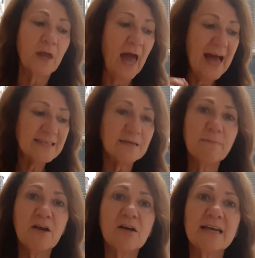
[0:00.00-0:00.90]
As
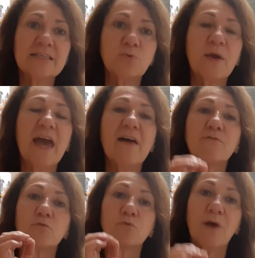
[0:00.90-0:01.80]
Americans, we have
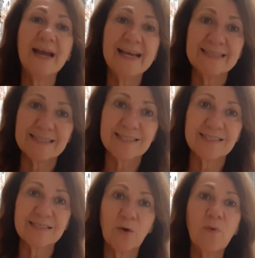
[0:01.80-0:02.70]

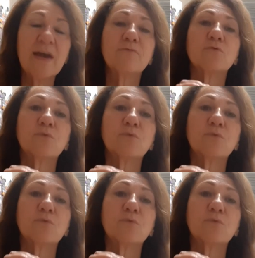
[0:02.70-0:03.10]
rights. We have